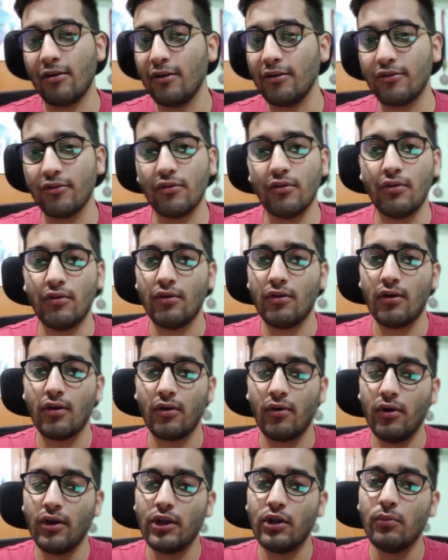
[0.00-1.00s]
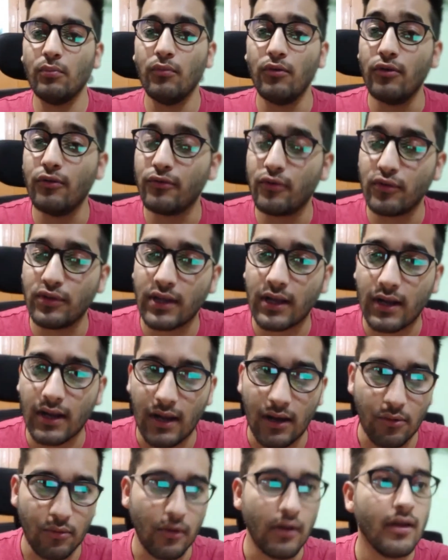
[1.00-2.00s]
also going to move to the
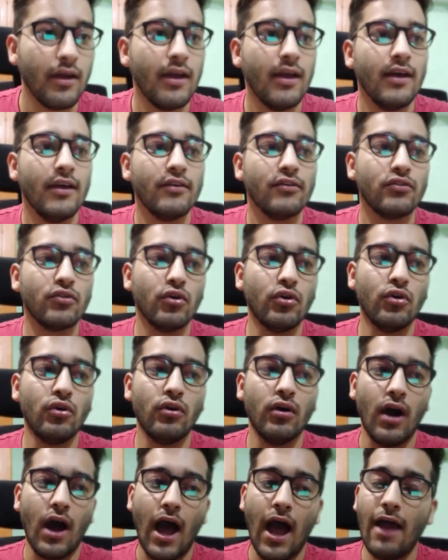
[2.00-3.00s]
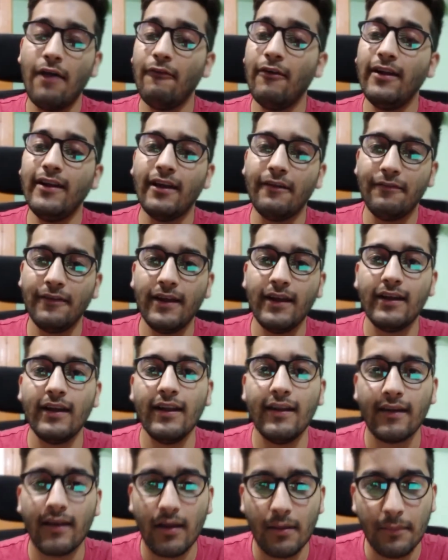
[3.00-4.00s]
cloud. So I will
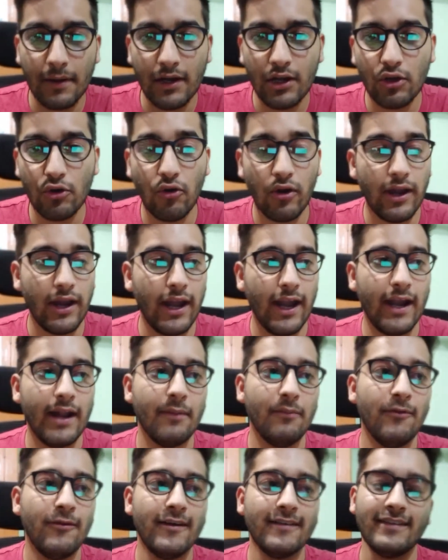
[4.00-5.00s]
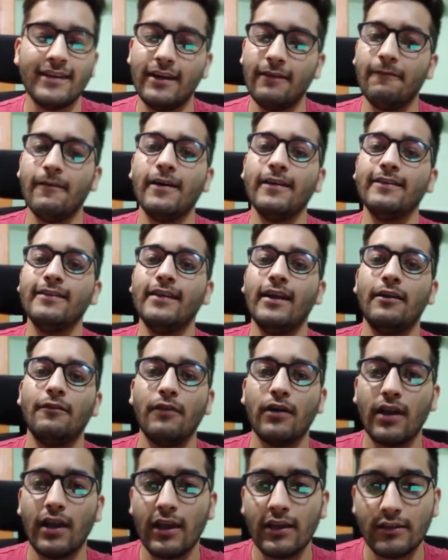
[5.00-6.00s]
definitely recommend you A W S Advanced
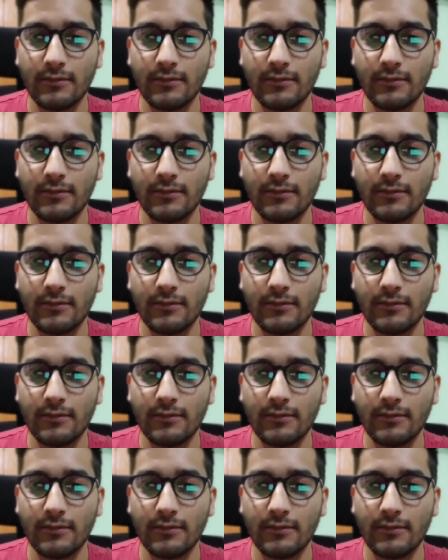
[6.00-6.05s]
Networking